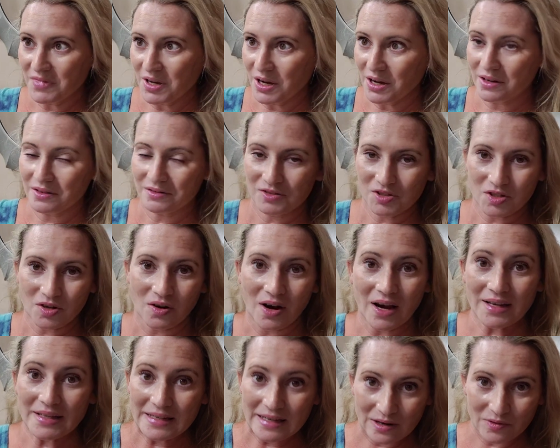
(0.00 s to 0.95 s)
yeah, so
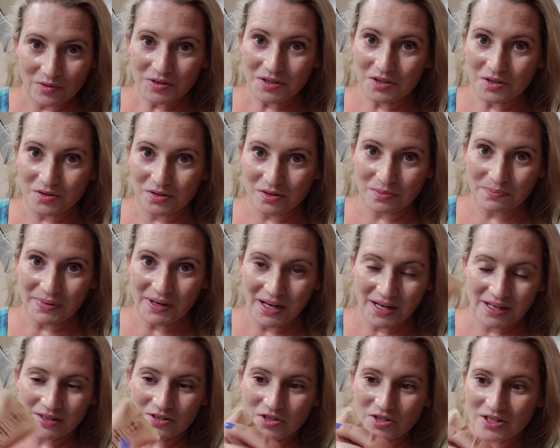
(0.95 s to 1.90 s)
I get what they're doing with the
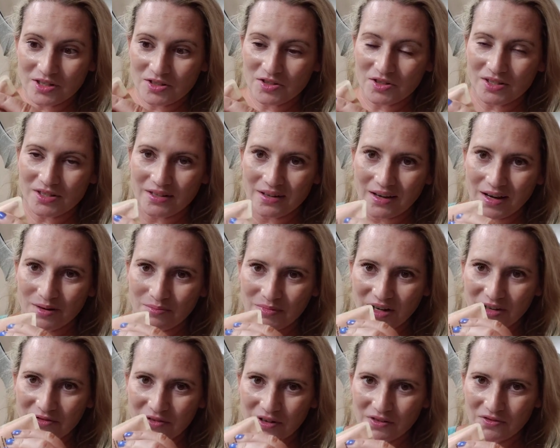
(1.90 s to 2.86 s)
packaging. It's just
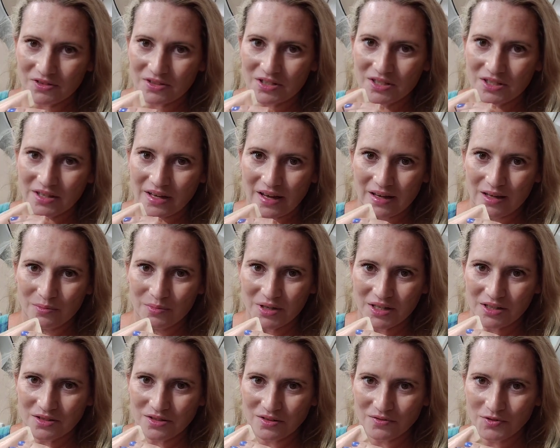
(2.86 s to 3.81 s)
not my favorite style,
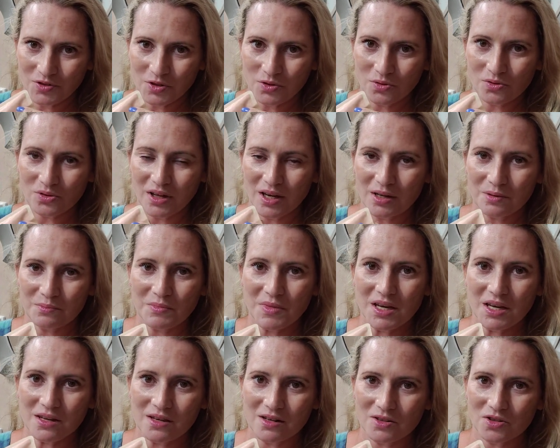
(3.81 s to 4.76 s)
because if you were like
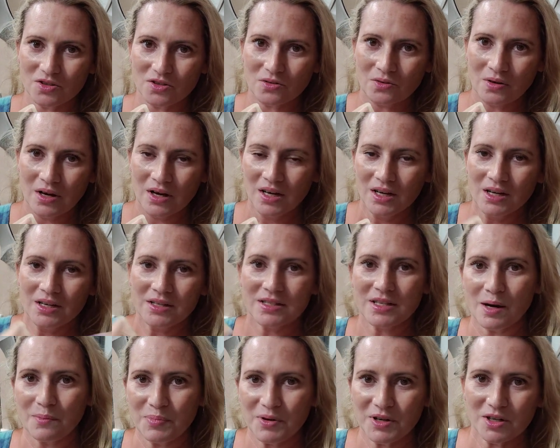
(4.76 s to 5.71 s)
me and you
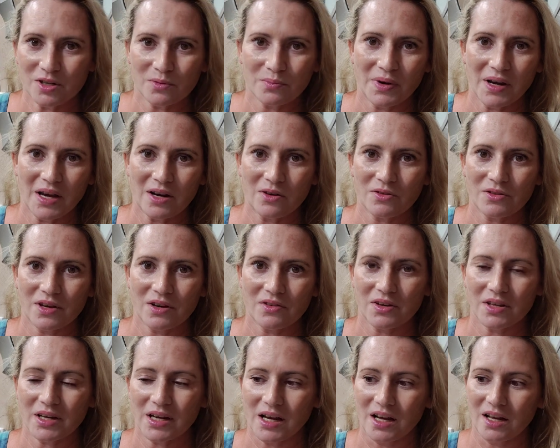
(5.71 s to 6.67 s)
dump it in your bag with
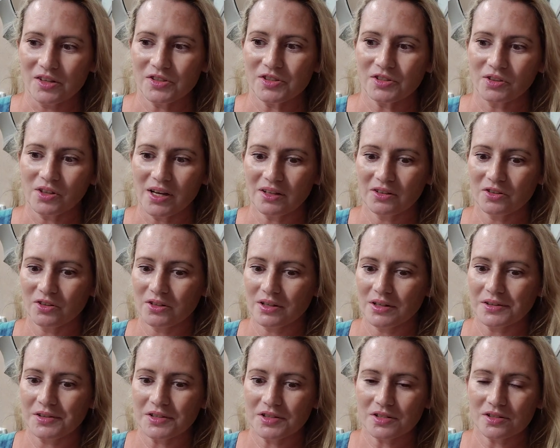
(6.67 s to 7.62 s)
everything else, the
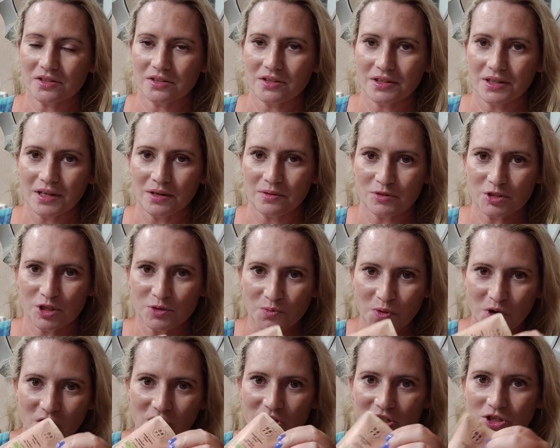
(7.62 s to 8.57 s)
likelihood that this is going to get
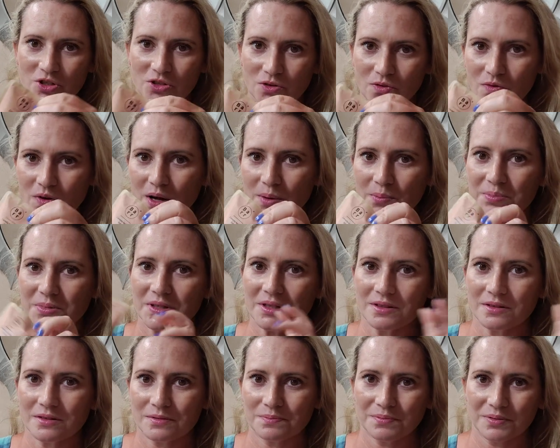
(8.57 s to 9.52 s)
smushed or ripped
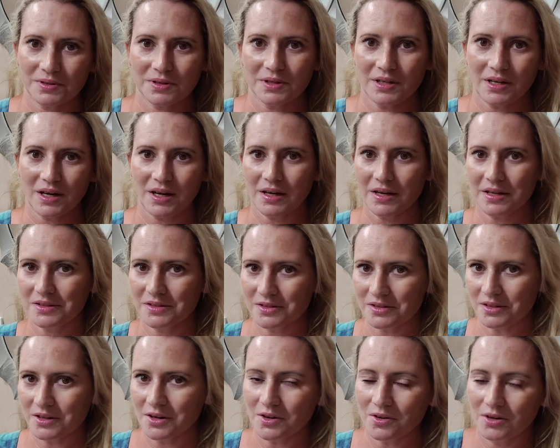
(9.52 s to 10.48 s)
is pretty high.
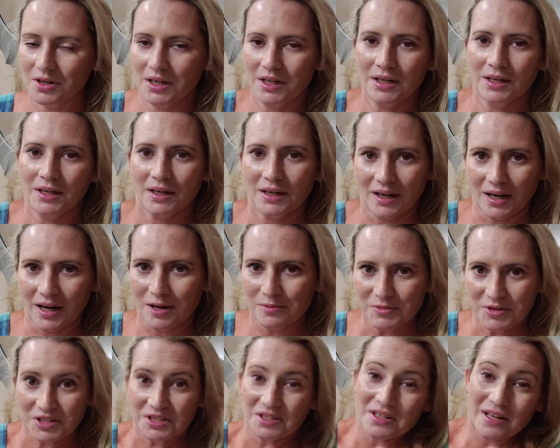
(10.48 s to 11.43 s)
So
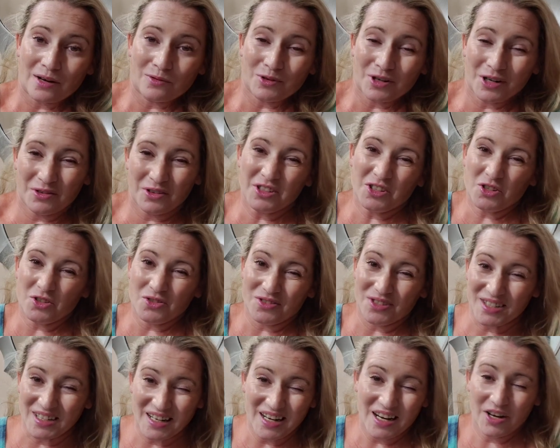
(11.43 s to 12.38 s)
this is not one I would
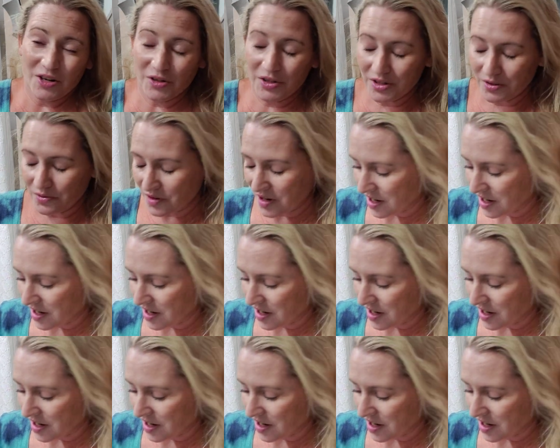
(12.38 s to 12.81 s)
choose to carry